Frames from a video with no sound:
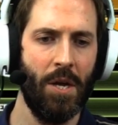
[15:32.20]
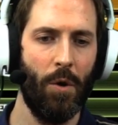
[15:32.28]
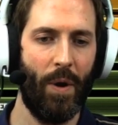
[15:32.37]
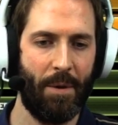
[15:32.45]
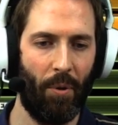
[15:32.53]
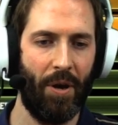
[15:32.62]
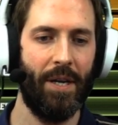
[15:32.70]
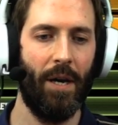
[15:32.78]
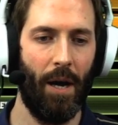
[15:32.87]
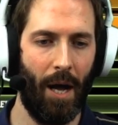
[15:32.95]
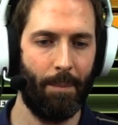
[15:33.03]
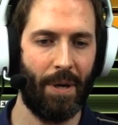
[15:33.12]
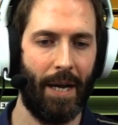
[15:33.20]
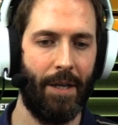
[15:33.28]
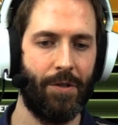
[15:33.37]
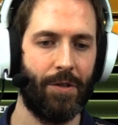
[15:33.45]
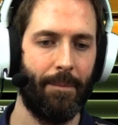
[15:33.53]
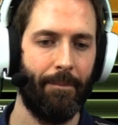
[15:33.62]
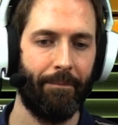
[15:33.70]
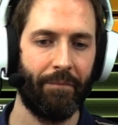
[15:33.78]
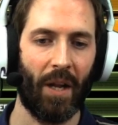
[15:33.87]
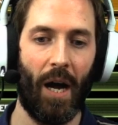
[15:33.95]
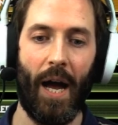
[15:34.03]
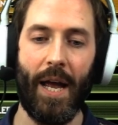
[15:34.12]
Weak point arm cannons.
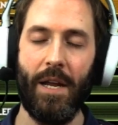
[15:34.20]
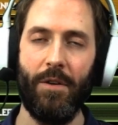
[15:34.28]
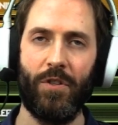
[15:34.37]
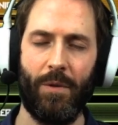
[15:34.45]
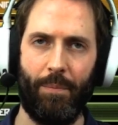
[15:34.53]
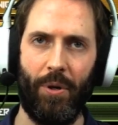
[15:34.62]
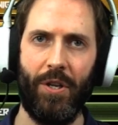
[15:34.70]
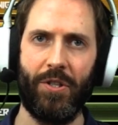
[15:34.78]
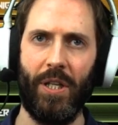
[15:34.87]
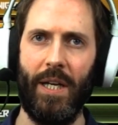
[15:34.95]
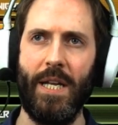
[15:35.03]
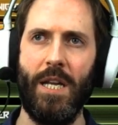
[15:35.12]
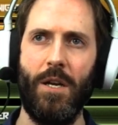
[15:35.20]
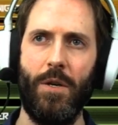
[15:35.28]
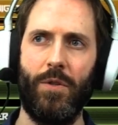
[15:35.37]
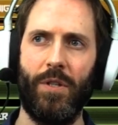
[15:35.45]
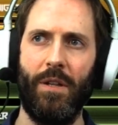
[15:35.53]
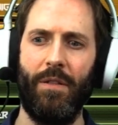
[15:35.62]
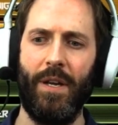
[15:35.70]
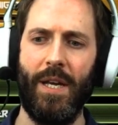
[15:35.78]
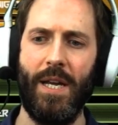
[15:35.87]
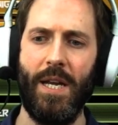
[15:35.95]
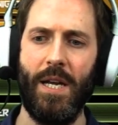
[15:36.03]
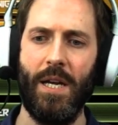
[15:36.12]
I personally use
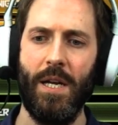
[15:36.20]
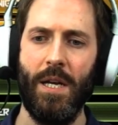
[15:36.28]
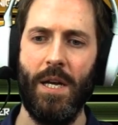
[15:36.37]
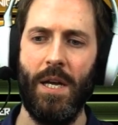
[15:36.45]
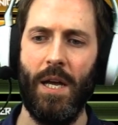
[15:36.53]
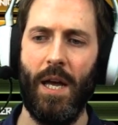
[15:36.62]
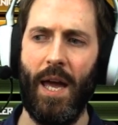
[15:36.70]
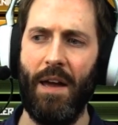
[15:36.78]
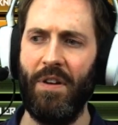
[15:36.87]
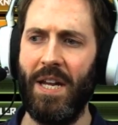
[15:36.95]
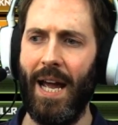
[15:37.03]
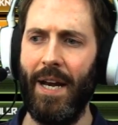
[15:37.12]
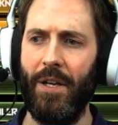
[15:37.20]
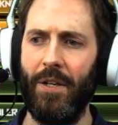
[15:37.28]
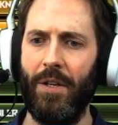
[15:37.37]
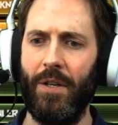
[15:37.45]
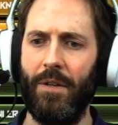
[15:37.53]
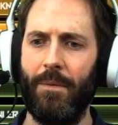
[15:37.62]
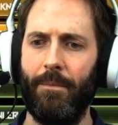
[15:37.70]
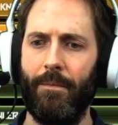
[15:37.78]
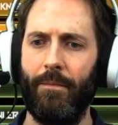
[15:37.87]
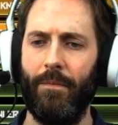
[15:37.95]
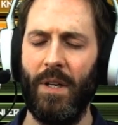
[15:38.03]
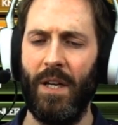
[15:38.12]
the heavy cannon.
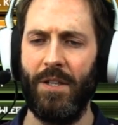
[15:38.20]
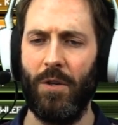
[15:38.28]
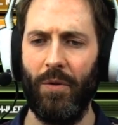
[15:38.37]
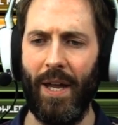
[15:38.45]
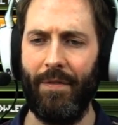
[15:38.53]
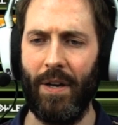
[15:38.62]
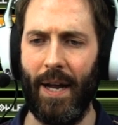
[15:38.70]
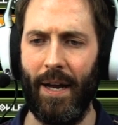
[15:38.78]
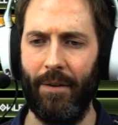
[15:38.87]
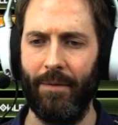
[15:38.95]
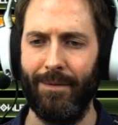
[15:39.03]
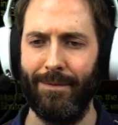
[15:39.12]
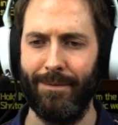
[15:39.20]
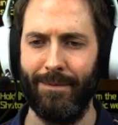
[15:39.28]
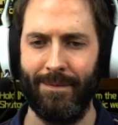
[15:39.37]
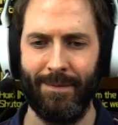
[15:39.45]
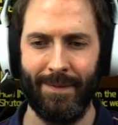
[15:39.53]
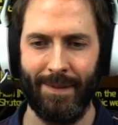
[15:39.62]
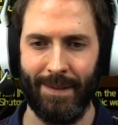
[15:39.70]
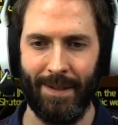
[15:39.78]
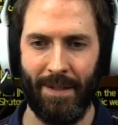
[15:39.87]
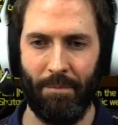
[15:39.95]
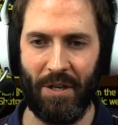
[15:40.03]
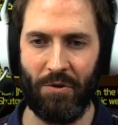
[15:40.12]
Is it called the heavy cannon?
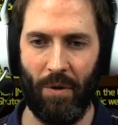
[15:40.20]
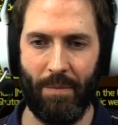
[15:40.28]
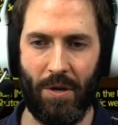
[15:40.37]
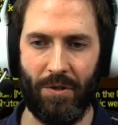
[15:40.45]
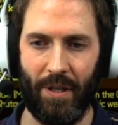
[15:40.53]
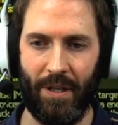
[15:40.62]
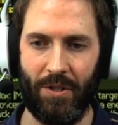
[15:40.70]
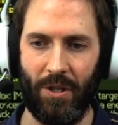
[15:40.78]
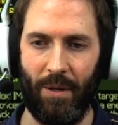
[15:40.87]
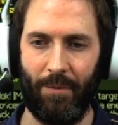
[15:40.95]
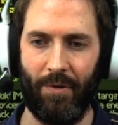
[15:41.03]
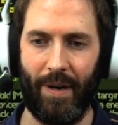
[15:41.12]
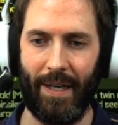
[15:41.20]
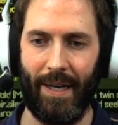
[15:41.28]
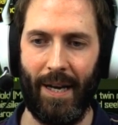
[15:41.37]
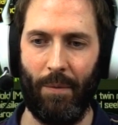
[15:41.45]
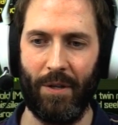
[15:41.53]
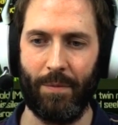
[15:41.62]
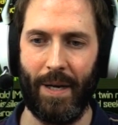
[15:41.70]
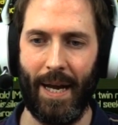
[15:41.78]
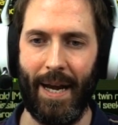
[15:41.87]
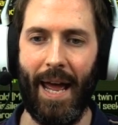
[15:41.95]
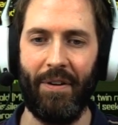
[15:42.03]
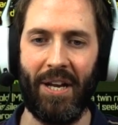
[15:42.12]
Make sure I'm using this term correctly here whilst we
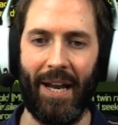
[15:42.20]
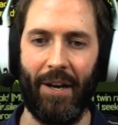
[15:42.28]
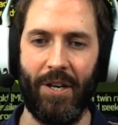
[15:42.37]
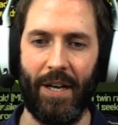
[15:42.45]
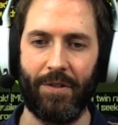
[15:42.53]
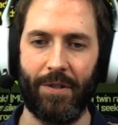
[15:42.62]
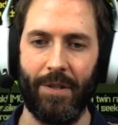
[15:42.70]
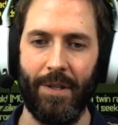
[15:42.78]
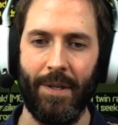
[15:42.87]
can. Heavy cannon, yes.